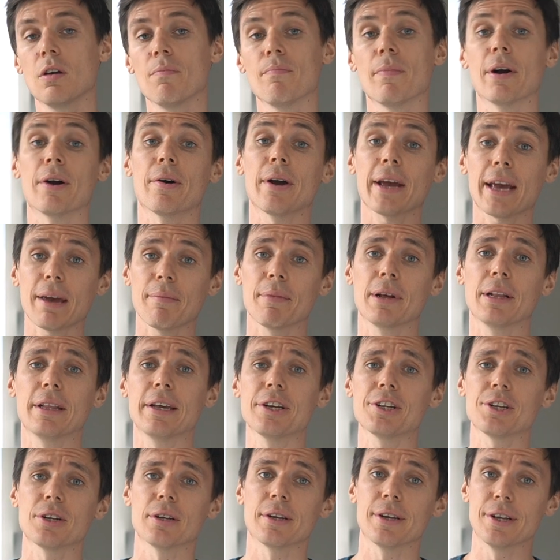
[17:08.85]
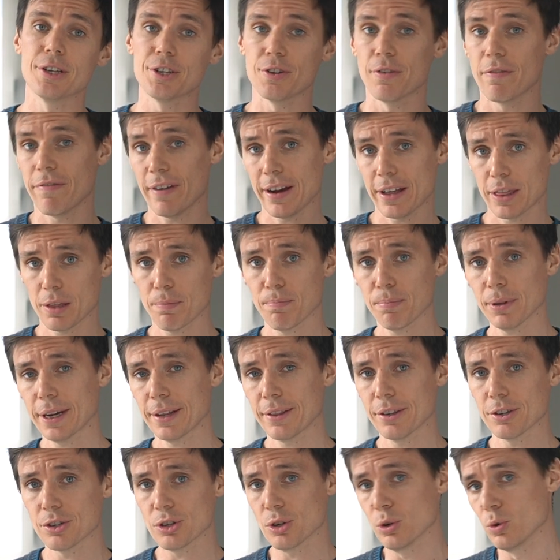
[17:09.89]
My recommendation is you find the plan
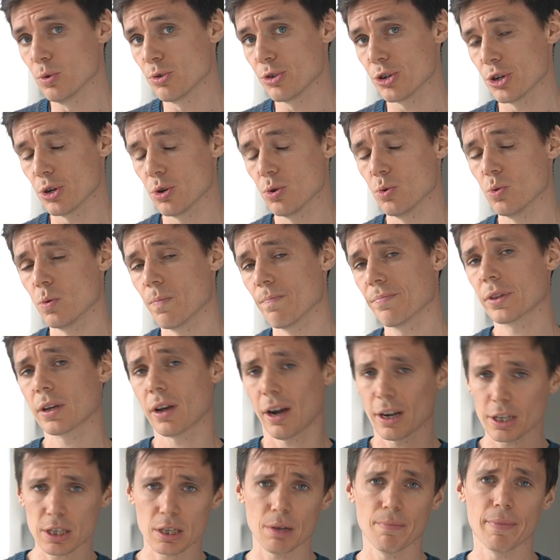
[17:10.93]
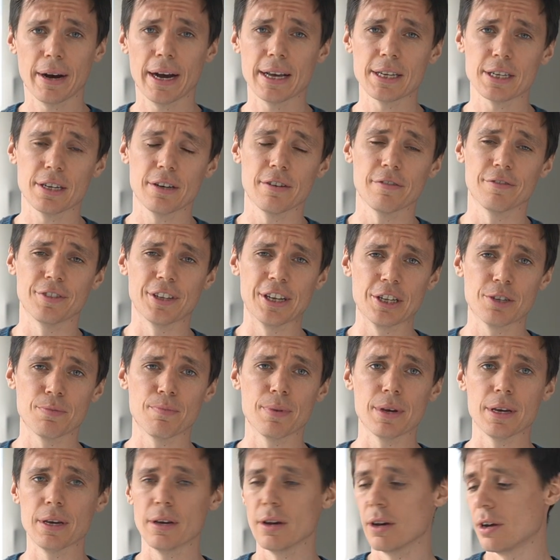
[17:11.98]
that suits you, customize it if needs
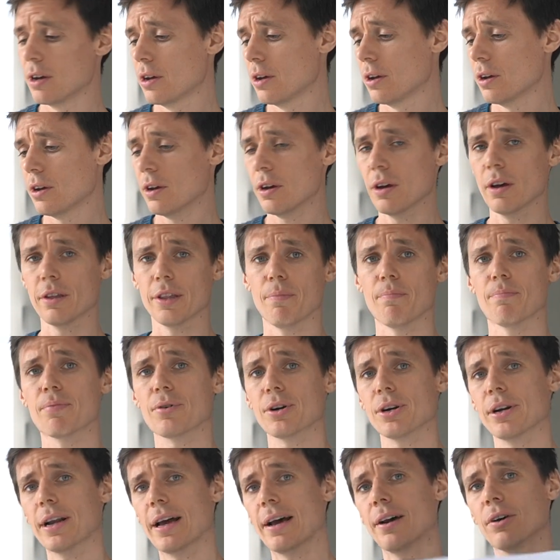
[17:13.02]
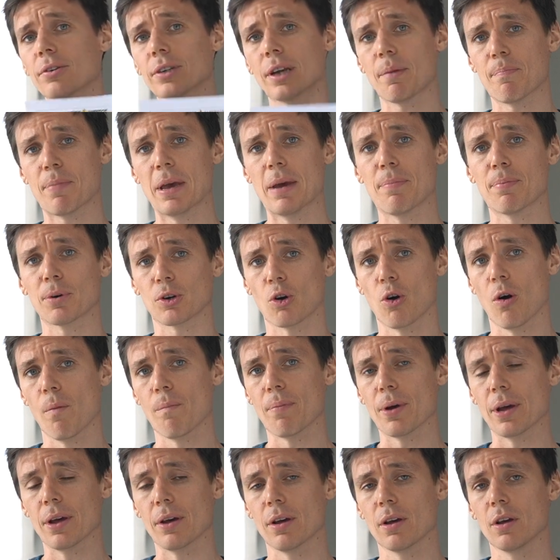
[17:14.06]
be, and then print out a paper
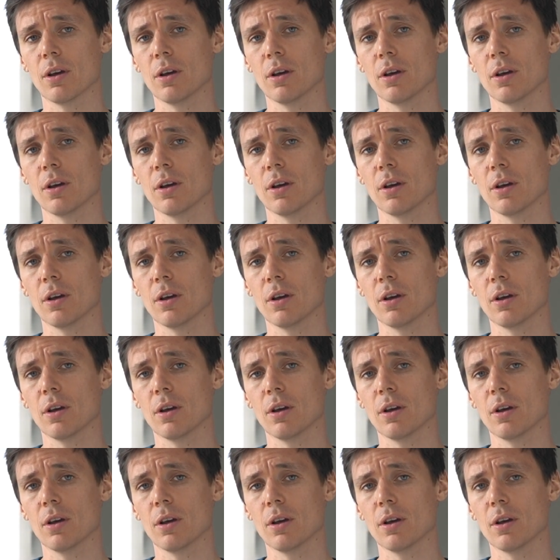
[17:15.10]
copy.